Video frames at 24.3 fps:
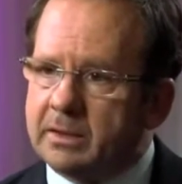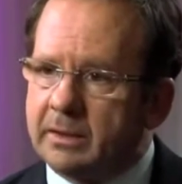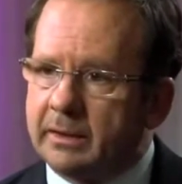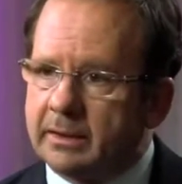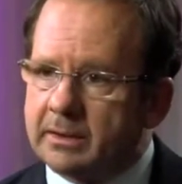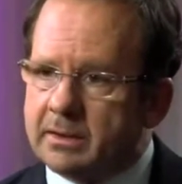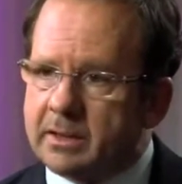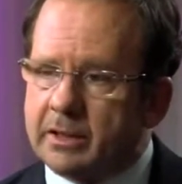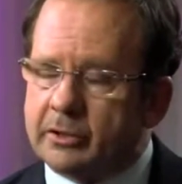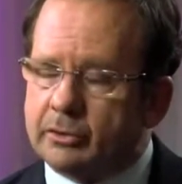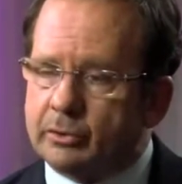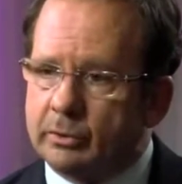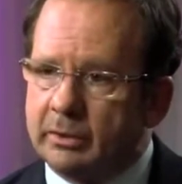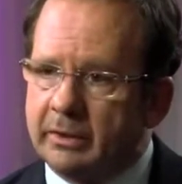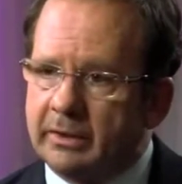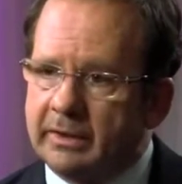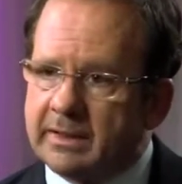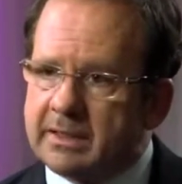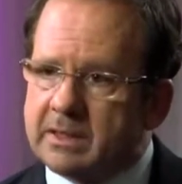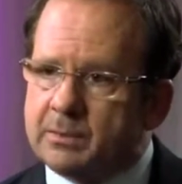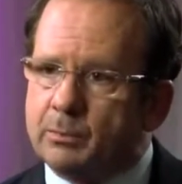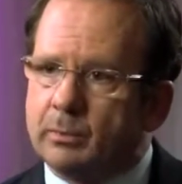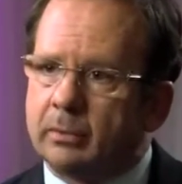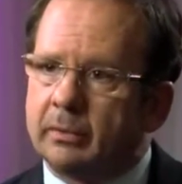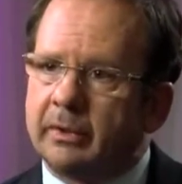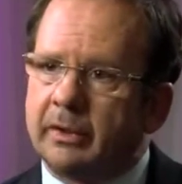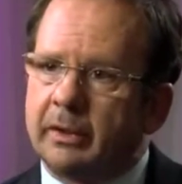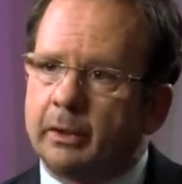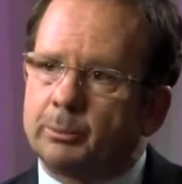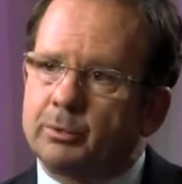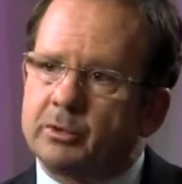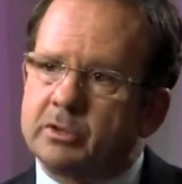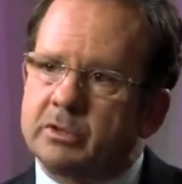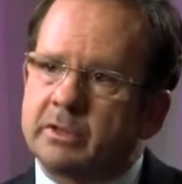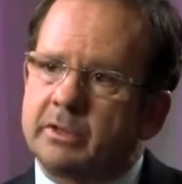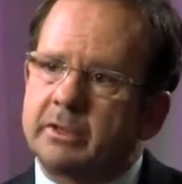And there's actually this
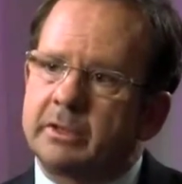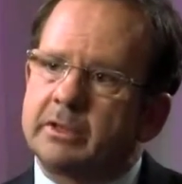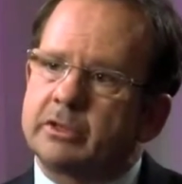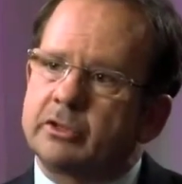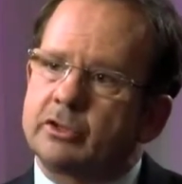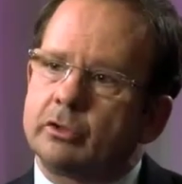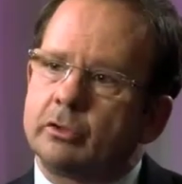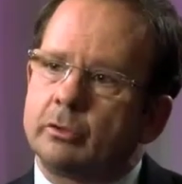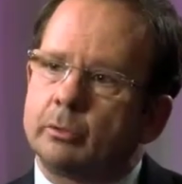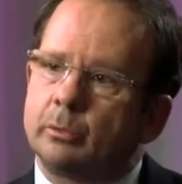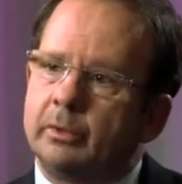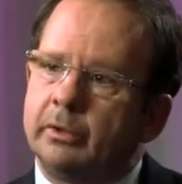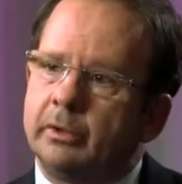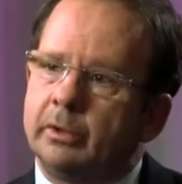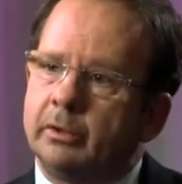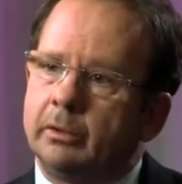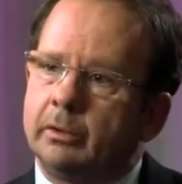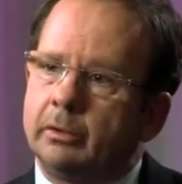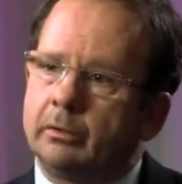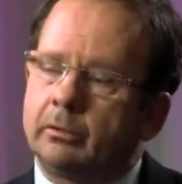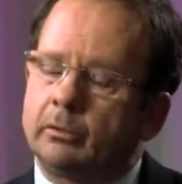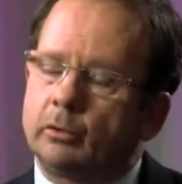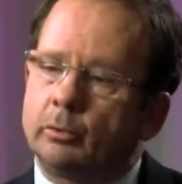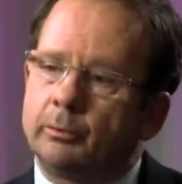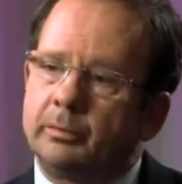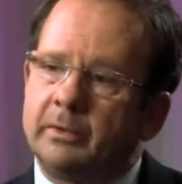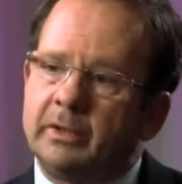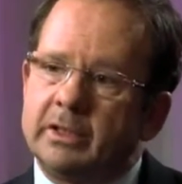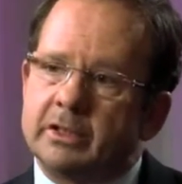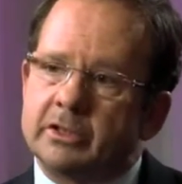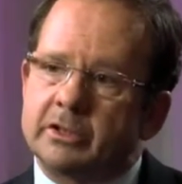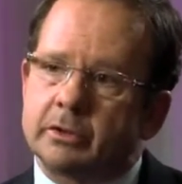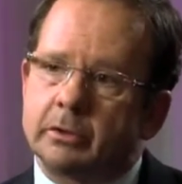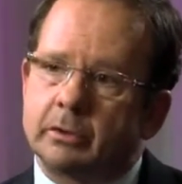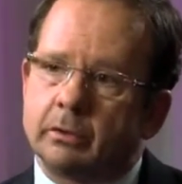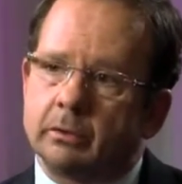morning presentation with a
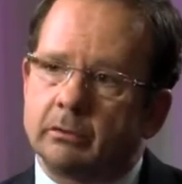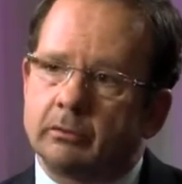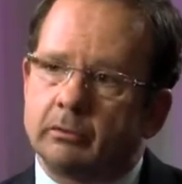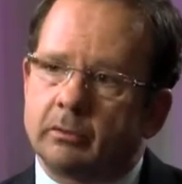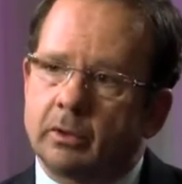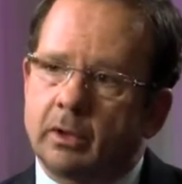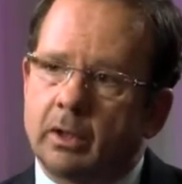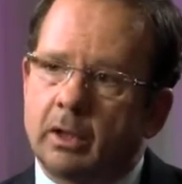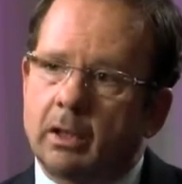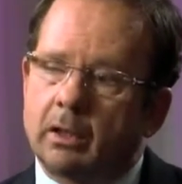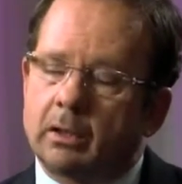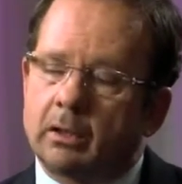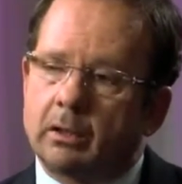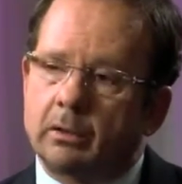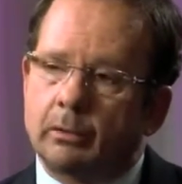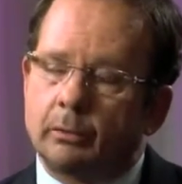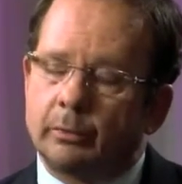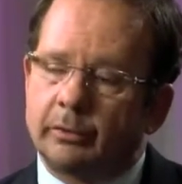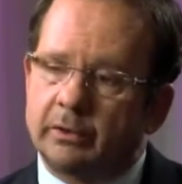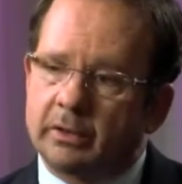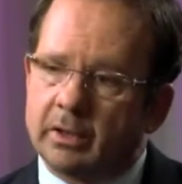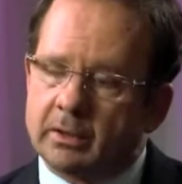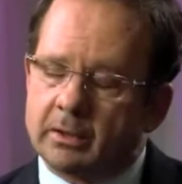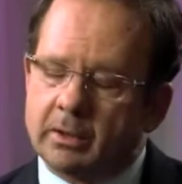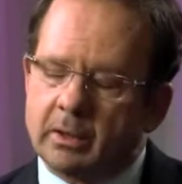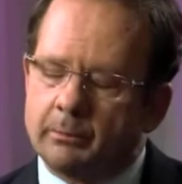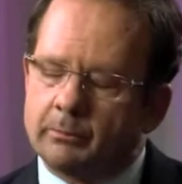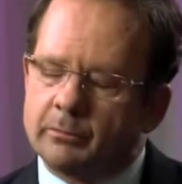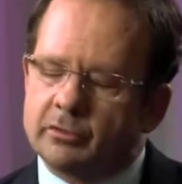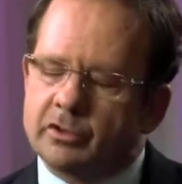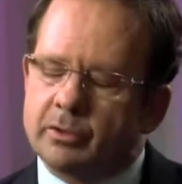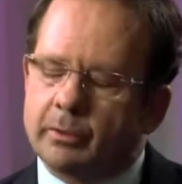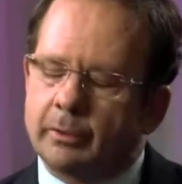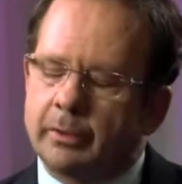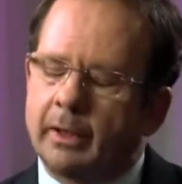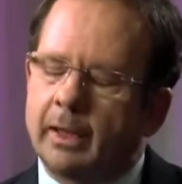combination of
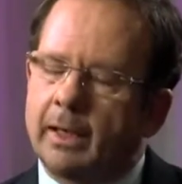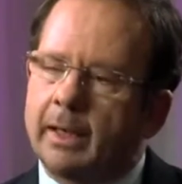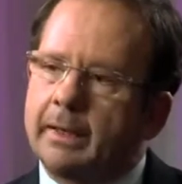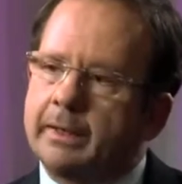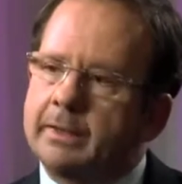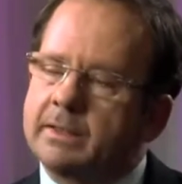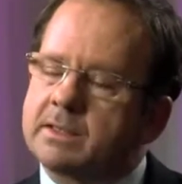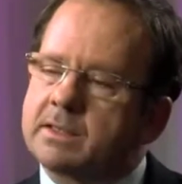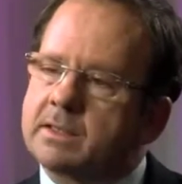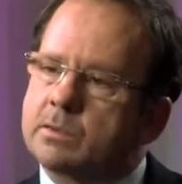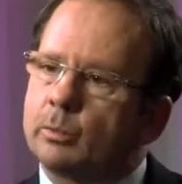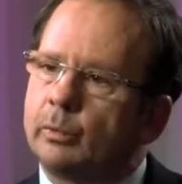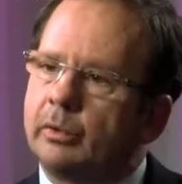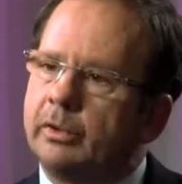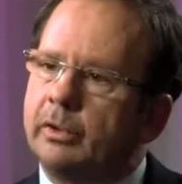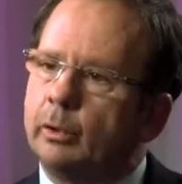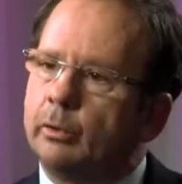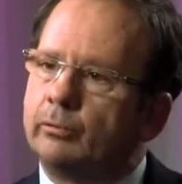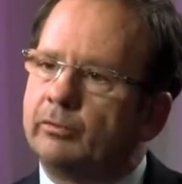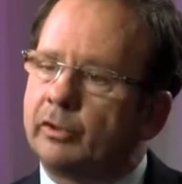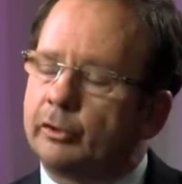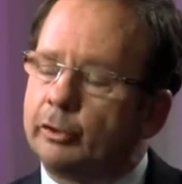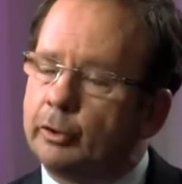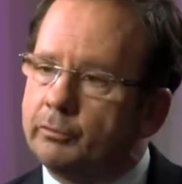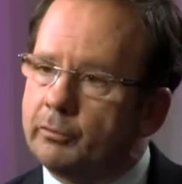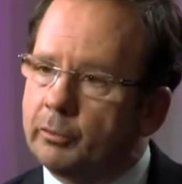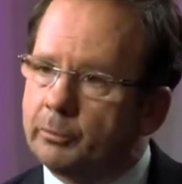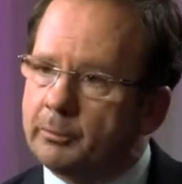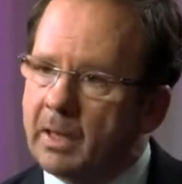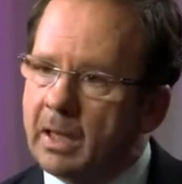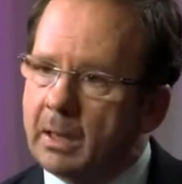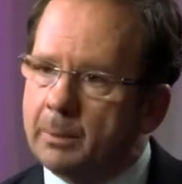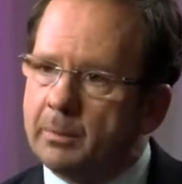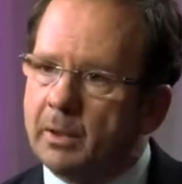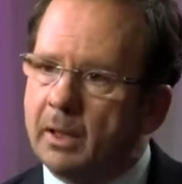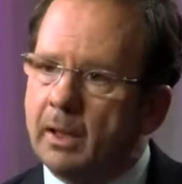ICE with
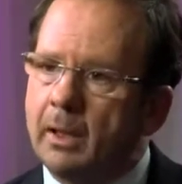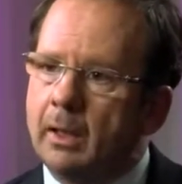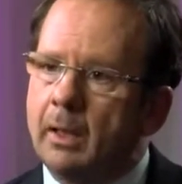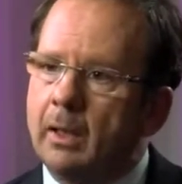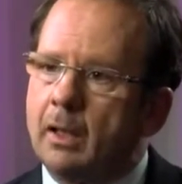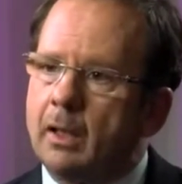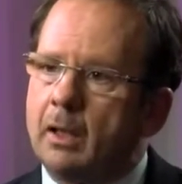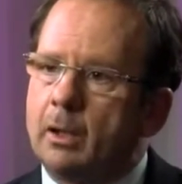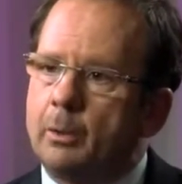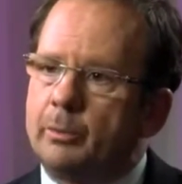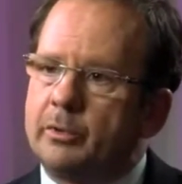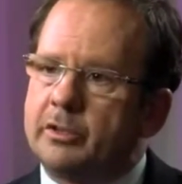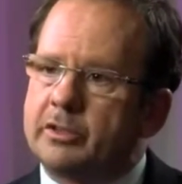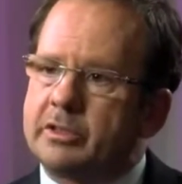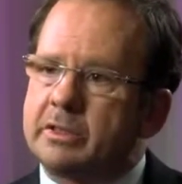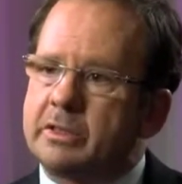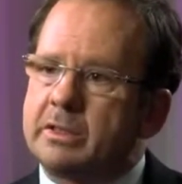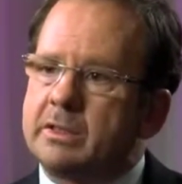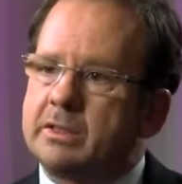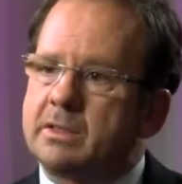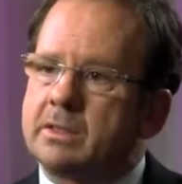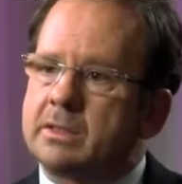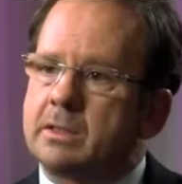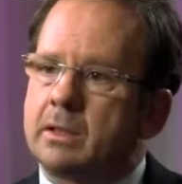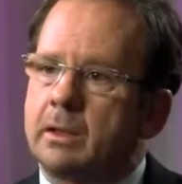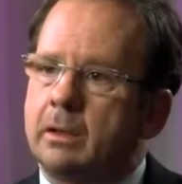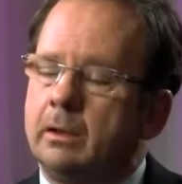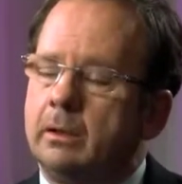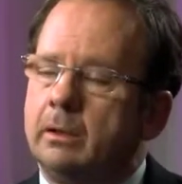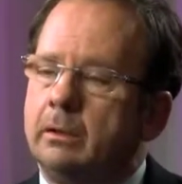ofatumumab, which is